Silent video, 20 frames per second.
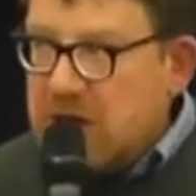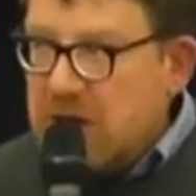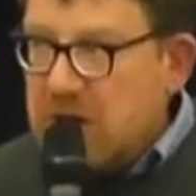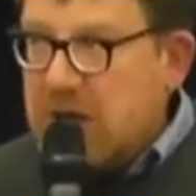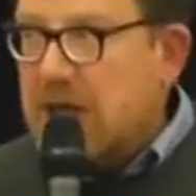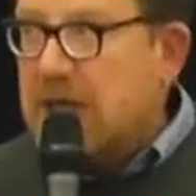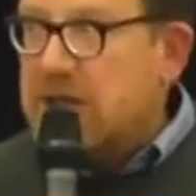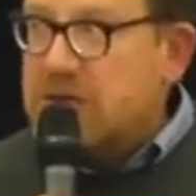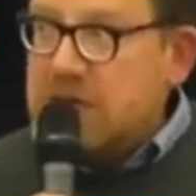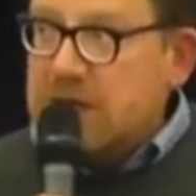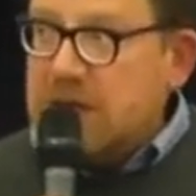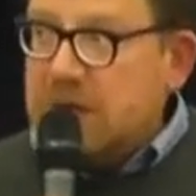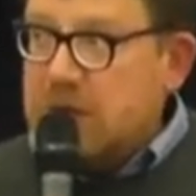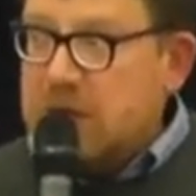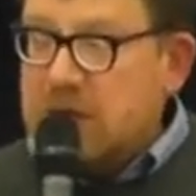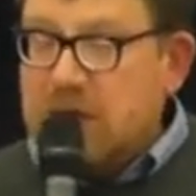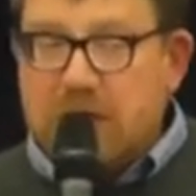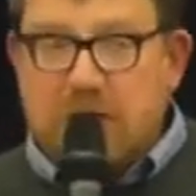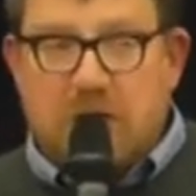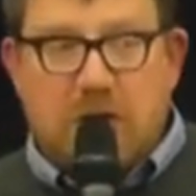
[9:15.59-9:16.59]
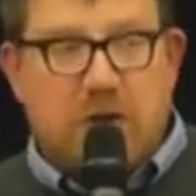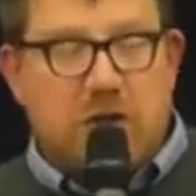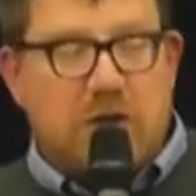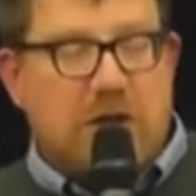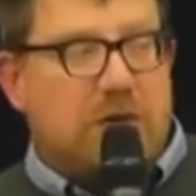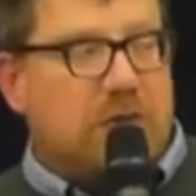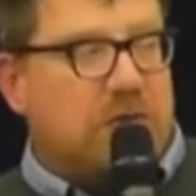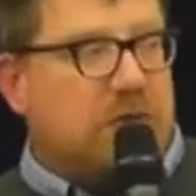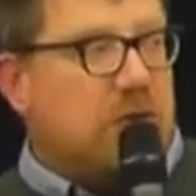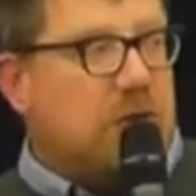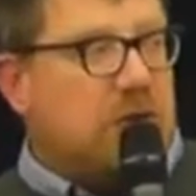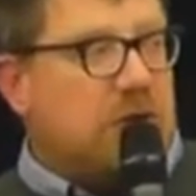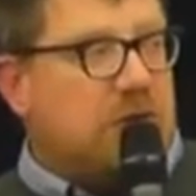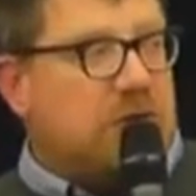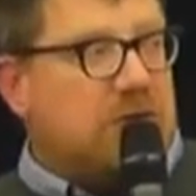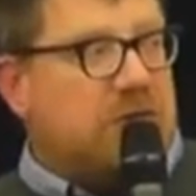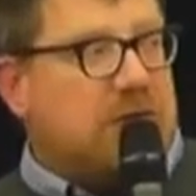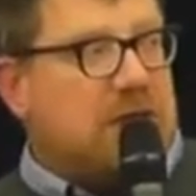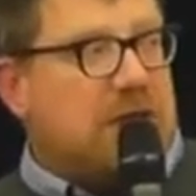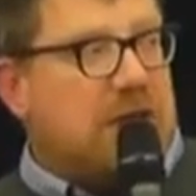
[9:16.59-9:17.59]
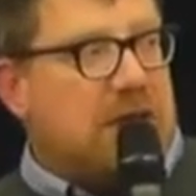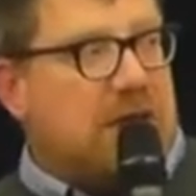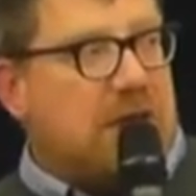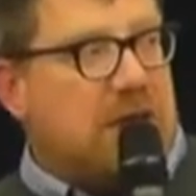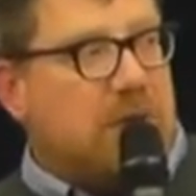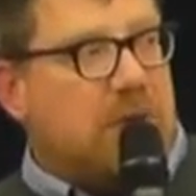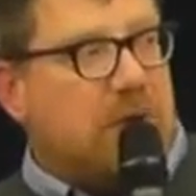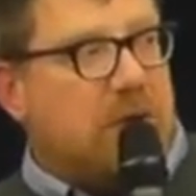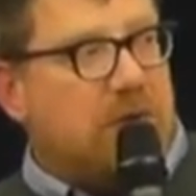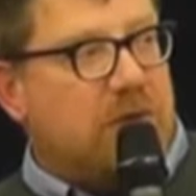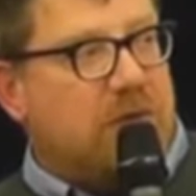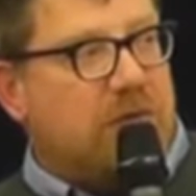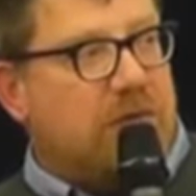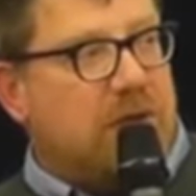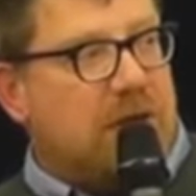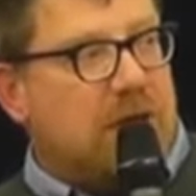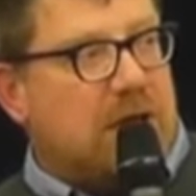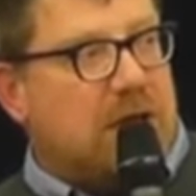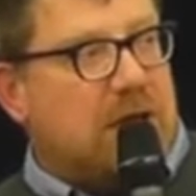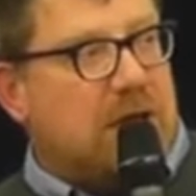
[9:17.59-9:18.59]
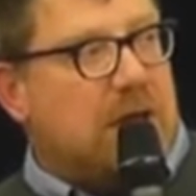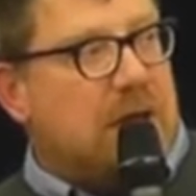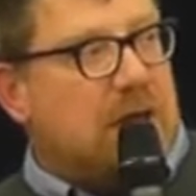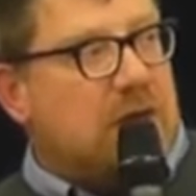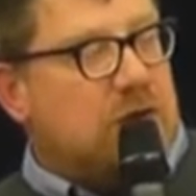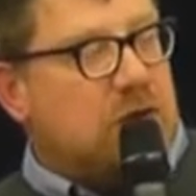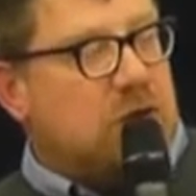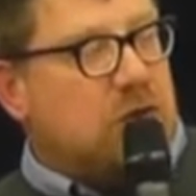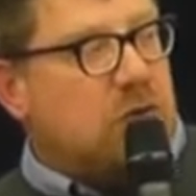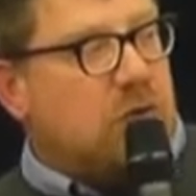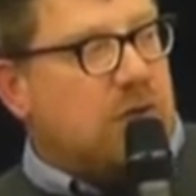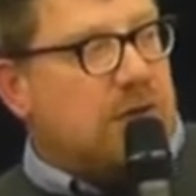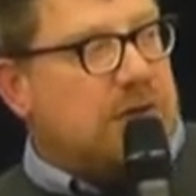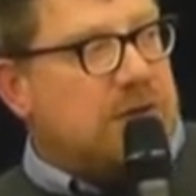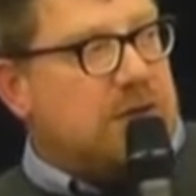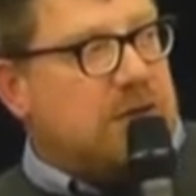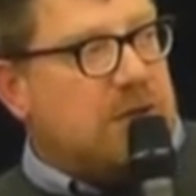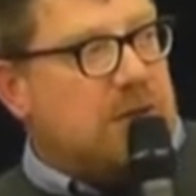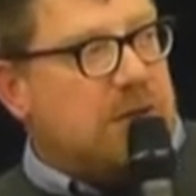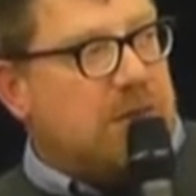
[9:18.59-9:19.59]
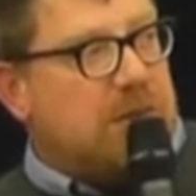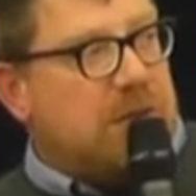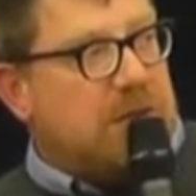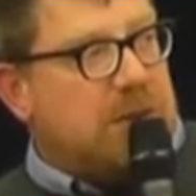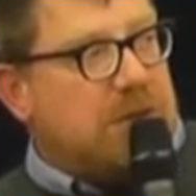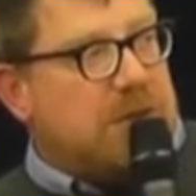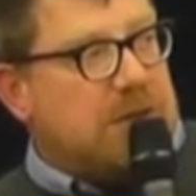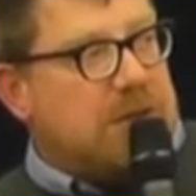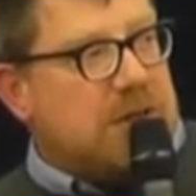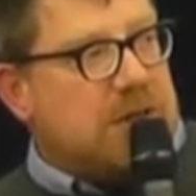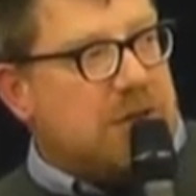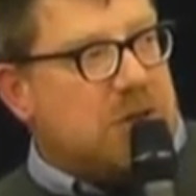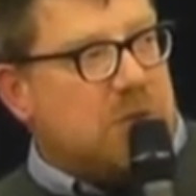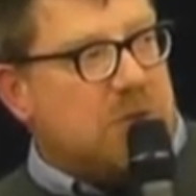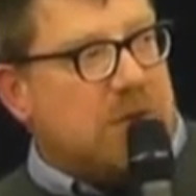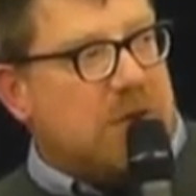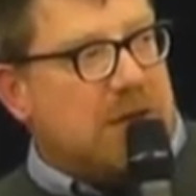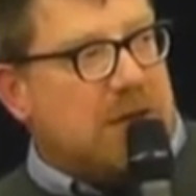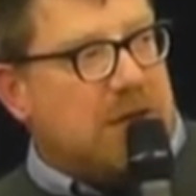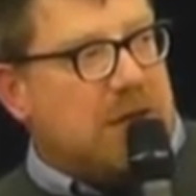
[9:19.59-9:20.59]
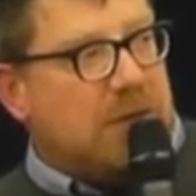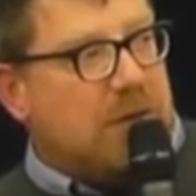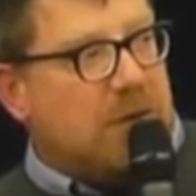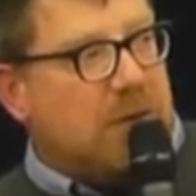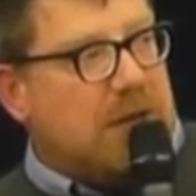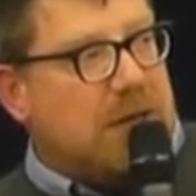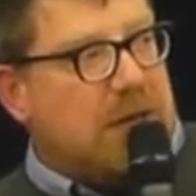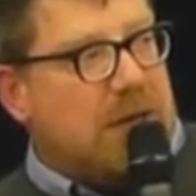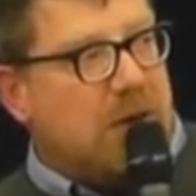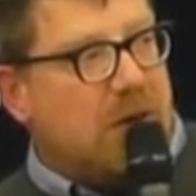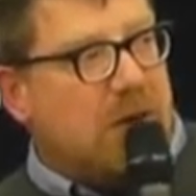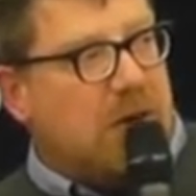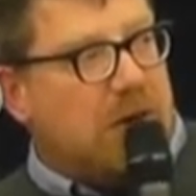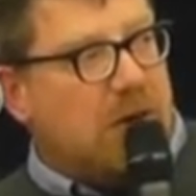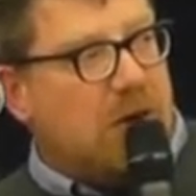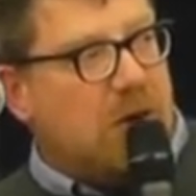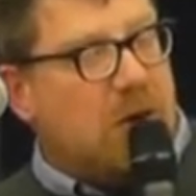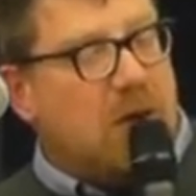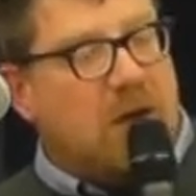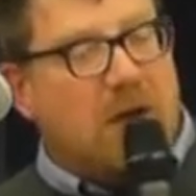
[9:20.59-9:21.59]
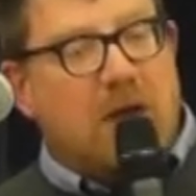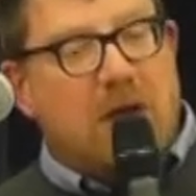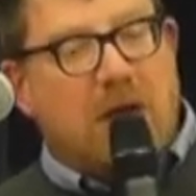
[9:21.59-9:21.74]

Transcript: Luckily, it seems that Channel 4 News have taken up a lot of the stories that the BBC are spiking right now, and are